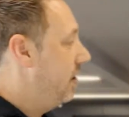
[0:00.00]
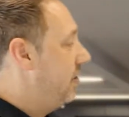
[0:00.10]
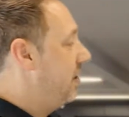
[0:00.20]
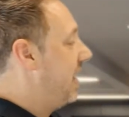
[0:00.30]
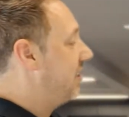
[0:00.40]

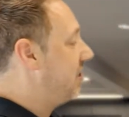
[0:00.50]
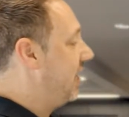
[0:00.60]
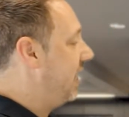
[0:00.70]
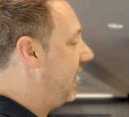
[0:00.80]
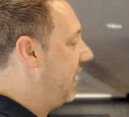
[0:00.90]
The next
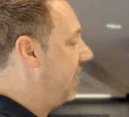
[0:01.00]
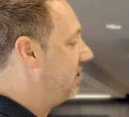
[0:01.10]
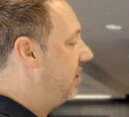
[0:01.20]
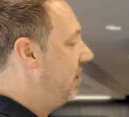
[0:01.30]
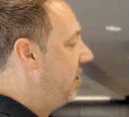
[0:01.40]
thing
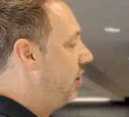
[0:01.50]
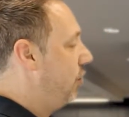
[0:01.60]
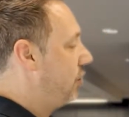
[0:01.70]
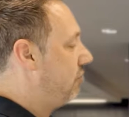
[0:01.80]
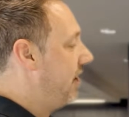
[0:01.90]
is
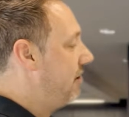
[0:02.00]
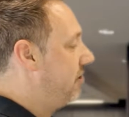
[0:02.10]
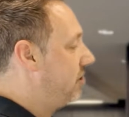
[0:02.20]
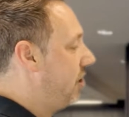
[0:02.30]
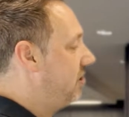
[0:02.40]
your trainer
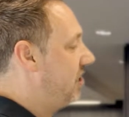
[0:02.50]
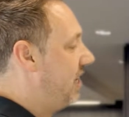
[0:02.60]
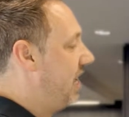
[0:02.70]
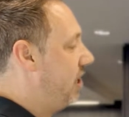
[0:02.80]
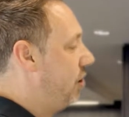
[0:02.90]
is going to
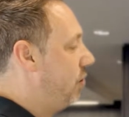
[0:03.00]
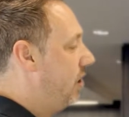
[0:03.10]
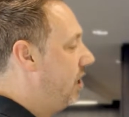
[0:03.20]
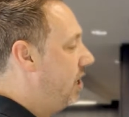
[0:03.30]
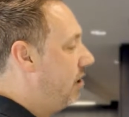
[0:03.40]
get you
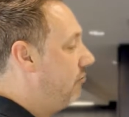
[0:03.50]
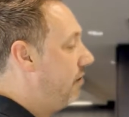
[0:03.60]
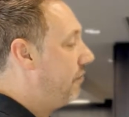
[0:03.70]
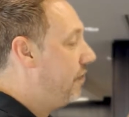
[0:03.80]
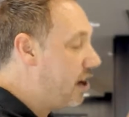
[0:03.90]

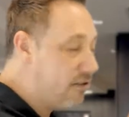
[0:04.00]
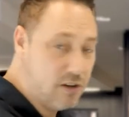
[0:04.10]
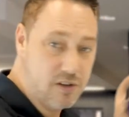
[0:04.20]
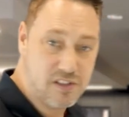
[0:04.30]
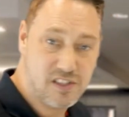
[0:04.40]

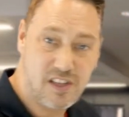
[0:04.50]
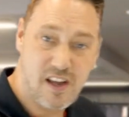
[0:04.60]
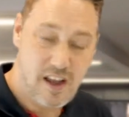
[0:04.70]
referrals.